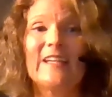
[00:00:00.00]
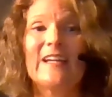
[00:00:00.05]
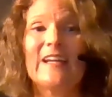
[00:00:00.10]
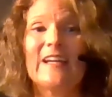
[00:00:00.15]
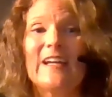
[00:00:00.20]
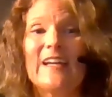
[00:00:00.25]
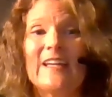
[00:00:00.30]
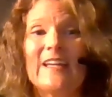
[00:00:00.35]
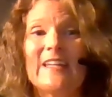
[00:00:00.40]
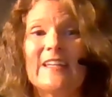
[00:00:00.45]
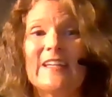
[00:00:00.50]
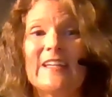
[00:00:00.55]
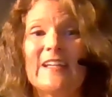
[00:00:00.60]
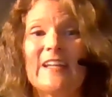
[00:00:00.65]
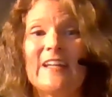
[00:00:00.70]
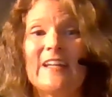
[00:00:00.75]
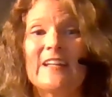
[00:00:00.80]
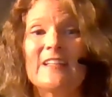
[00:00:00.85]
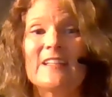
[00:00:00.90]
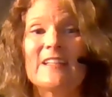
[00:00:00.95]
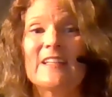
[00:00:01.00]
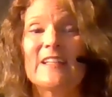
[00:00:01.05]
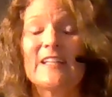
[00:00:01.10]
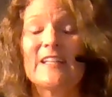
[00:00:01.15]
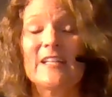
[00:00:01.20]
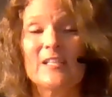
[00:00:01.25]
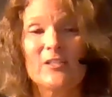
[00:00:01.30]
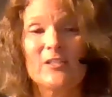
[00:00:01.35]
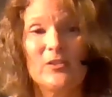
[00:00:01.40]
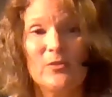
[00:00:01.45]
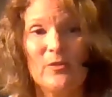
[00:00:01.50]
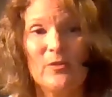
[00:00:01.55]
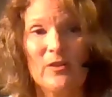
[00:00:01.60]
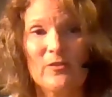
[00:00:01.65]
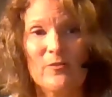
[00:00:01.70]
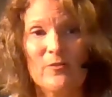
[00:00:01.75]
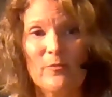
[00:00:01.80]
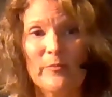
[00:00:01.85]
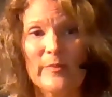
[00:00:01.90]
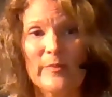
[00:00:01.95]
I can connect to
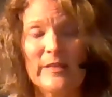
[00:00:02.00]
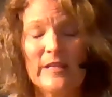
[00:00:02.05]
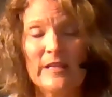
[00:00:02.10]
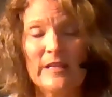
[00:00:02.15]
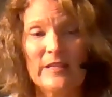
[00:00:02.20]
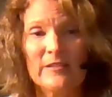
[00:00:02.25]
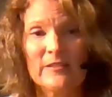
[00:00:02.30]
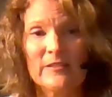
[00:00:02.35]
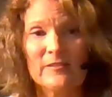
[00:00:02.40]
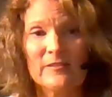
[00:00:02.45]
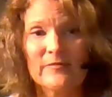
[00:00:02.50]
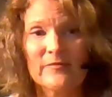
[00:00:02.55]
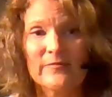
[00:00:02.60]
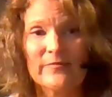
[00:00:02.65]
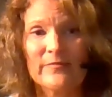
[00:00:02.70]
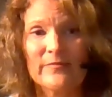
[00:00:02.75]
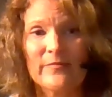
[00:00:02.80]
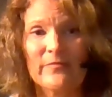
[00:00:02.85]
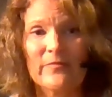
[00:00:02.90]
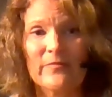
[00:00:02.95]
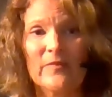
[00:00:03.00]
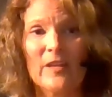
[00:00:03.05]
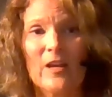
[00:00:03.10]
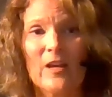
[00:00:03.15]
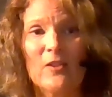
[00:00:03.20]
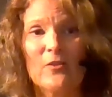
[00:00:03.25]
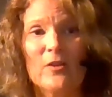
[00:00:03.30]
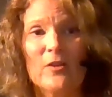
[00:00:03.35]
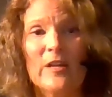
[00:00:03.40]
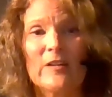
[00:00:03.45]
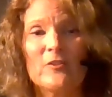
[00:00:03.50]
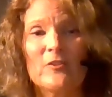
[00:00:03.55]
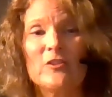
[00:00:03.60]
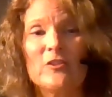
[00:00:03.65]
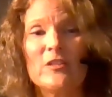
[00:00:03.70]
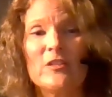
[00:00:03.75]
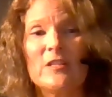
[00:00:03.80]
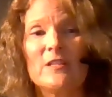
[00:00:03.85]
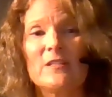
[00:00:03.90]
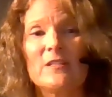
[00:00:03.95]
other beings, other
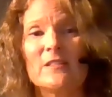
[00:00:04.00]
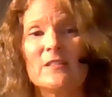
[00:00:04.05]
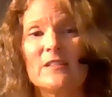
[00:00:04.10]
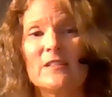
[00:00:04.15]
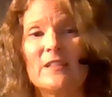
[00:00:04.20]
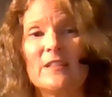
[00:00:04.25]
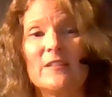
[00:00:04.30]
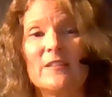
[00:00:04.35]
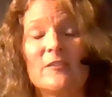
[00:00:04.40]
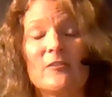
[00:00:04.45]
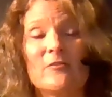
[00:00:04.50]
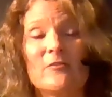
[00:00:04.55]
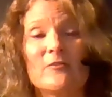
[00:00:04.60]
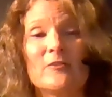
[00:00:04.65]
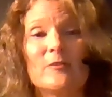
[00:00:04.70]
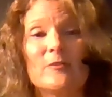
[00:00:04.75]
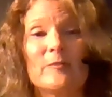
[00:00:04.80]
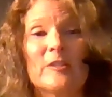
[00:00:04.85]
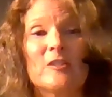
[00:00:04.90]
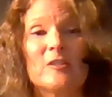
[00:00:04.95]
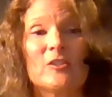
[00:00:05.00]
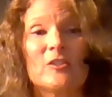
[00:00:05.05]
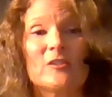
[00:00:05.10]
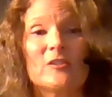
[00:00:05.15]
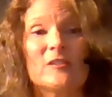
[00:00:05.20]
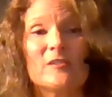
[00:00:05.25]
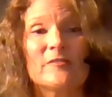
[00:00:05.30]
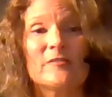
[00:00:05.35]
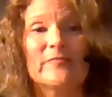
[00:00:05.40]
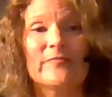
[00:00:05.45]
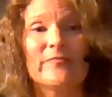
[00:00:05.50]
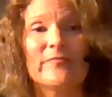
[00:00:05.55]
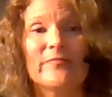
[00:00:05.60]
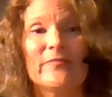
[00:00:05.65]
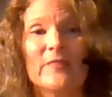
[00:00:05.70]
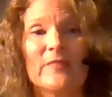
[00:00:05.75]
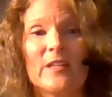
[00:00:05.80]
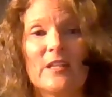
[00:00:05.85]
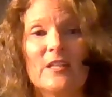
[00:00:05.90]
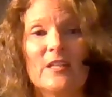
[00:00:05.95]
energies in other dimensions.
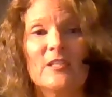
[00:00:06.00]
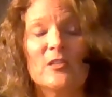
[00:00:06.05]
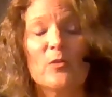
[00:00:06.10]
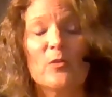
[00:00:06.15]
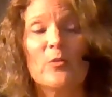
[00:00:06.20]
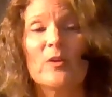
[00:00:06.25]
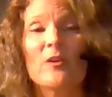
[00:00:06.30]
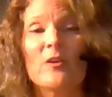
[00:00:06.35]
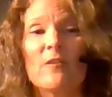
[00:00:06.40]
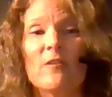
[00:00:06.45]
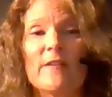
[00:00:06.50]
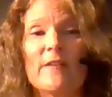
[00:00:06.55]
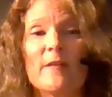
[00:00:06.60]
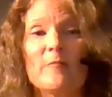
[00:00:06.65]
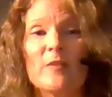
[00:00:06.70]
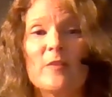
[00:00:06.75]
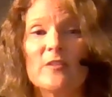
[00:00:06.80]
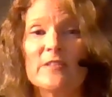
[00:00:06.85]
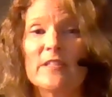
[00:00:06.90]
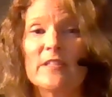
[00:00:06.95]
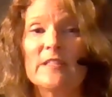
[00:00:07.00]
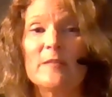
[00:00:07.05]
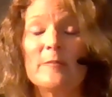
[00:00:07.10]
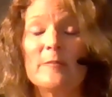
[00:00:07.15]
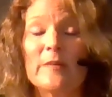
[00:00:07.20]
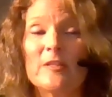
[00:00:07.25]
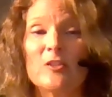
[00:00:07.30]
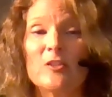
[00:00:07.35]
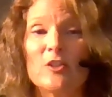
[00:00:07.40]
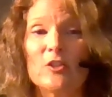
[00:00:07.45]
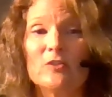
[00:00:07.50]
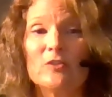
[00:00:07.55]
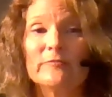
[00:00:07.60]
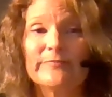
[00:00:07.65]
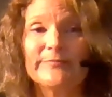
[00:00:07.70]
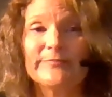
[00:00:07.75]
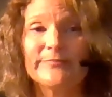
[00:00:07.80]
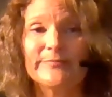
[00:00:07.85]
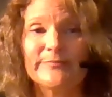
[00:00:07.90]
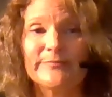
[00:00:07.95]
So we call that multidimensional.
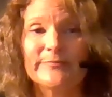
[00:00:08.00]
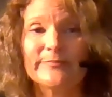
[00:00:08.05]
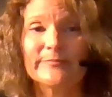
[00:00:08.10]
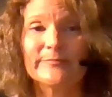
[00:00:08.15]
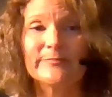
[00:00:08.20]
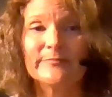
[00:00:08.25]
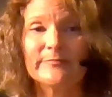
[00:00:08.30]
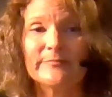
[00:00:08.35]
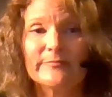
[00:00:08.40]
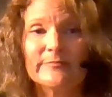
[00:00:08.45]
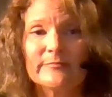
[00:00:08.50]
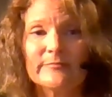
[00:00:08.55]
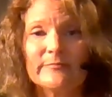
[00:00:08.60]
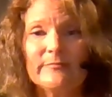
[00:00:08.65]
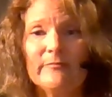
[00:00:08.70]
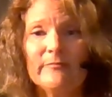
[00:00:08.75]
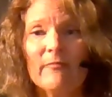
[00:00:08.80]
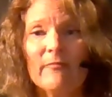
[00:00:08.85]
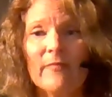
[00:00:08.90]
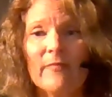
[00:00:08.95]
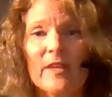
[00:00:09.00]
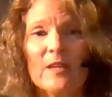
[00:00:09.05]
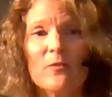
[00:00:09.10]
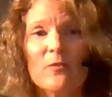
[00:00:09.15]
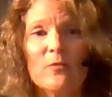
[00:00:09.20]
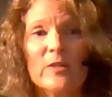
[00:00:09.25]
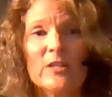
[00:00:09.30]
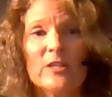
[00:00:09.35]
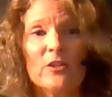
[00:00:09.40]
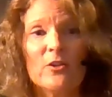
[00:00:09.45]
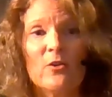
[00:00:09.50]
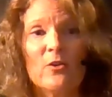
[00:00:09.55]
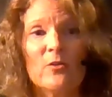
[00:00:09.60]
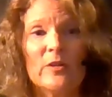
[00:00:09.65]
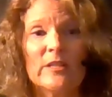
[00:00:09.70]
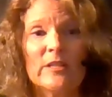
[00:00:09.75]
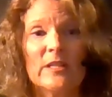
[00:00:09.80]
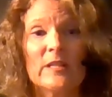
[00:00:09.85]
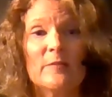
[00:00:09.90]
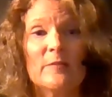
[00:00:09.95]
And when you go
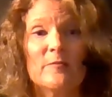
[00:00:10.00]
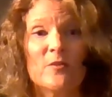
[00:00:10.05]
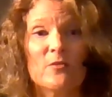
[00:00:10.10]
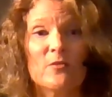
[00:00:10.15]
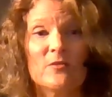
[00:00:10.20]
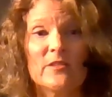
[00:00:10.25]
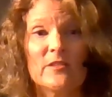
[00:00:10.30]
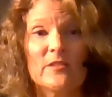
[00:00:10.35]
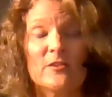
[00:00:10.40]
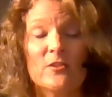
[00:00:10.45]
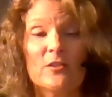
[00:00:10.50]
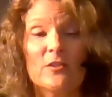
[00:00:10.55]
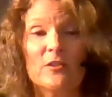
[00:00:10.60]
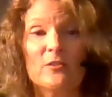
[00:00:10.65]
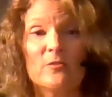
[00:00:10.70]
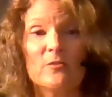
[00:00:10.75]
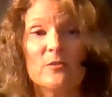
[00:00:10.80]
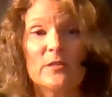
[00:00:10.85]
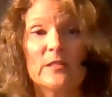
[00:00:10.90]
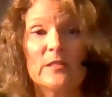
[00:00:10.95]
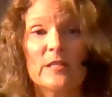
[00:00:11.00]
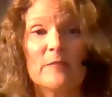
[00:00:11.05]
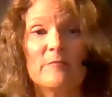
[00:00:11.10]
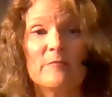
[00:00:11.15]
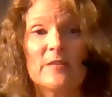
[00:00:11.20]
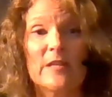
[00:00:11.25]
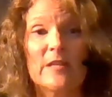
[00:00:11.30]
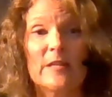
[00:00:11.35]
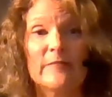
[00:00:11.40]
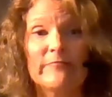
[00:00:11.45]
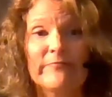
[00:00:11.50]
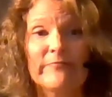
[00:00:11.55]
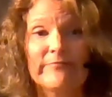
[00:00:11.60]
into hypnosis, you can do the same thing.